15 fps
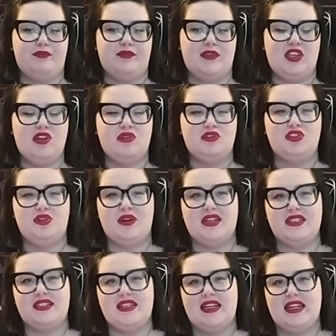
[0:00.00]
you know,
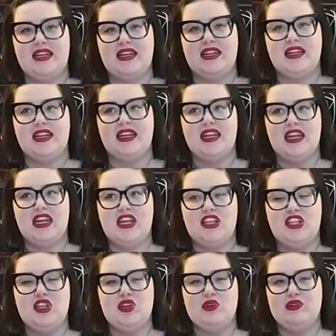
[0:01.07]
trust in
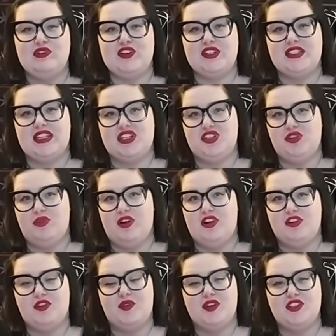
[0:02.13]
the universe that you are
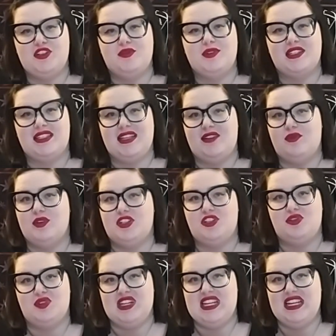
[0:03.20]
going to receive what
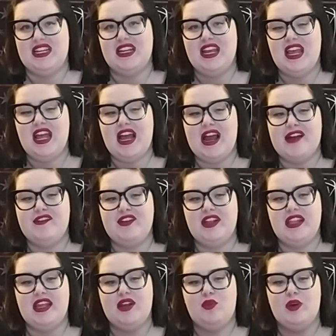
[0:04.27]
you need. I feel
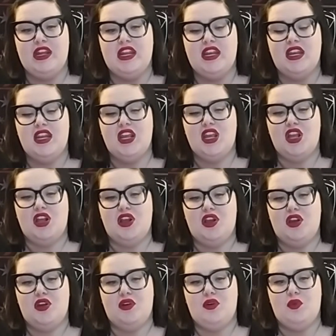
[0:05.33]
like when
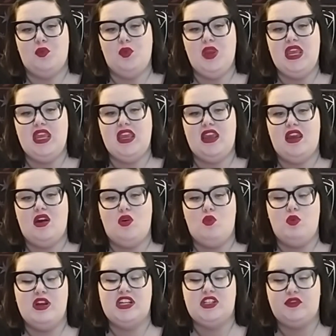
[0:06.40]
we
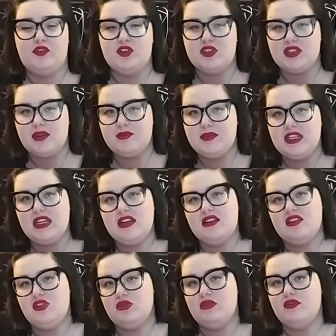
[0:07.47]
wish for something,
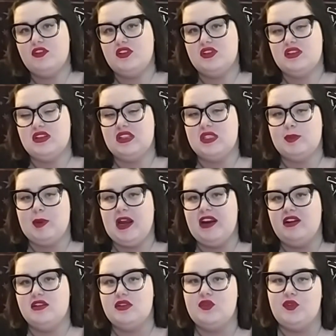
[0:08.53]
the universe
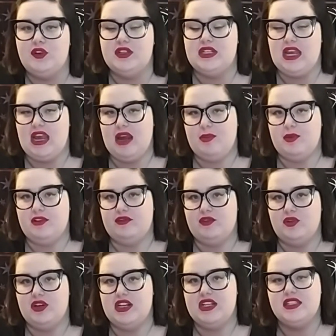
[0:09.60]
conspires for it to happen
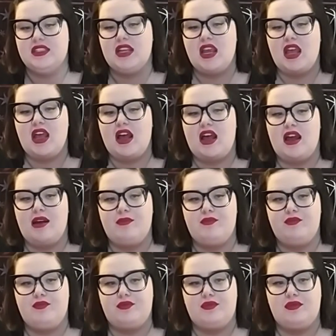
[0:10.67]
for us.
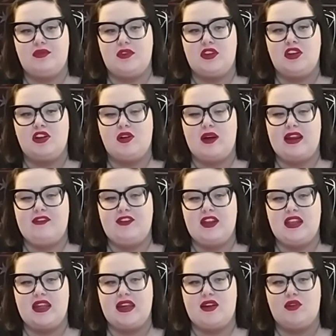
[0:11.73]
You know, I feel
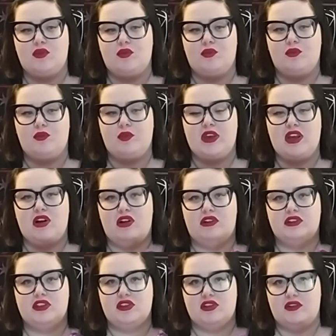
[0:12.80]
like we all
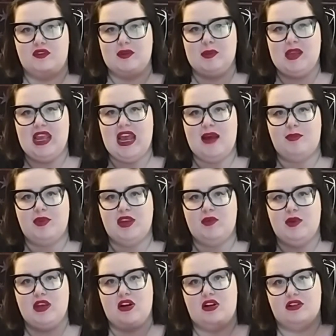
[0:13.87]
deserve to be happy.
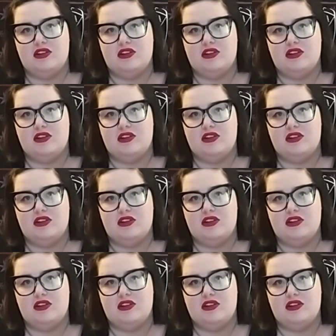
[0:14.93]
We all